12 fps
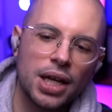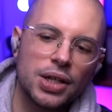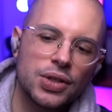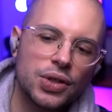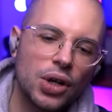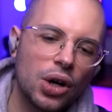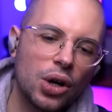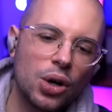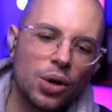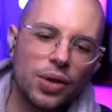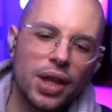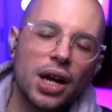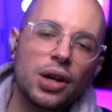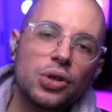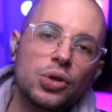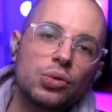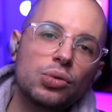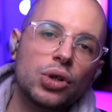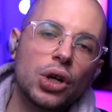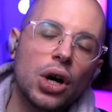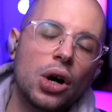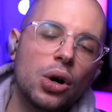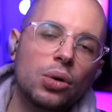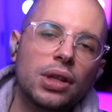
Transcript: So there you go.